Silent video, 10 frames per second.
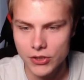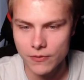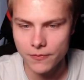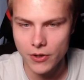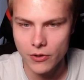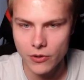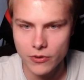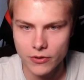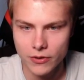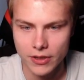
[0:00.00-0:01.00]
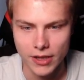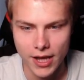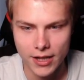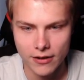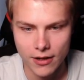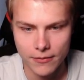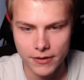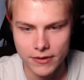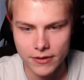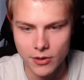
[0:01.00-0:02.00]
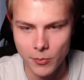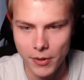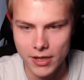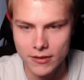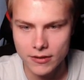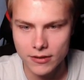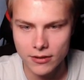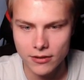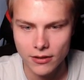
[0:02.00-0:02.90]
and photos. Look at that. Obviously amazing